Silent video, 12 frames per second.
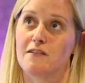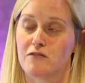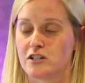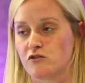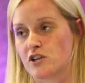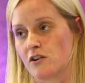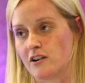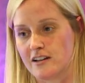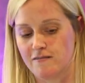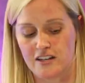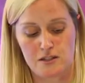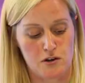average return on
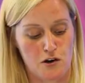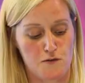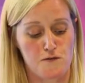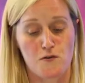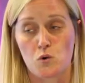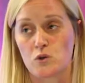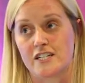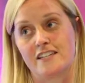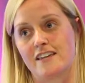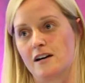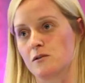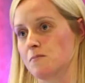investment of
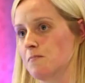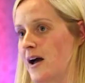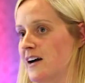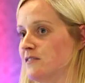£40,000.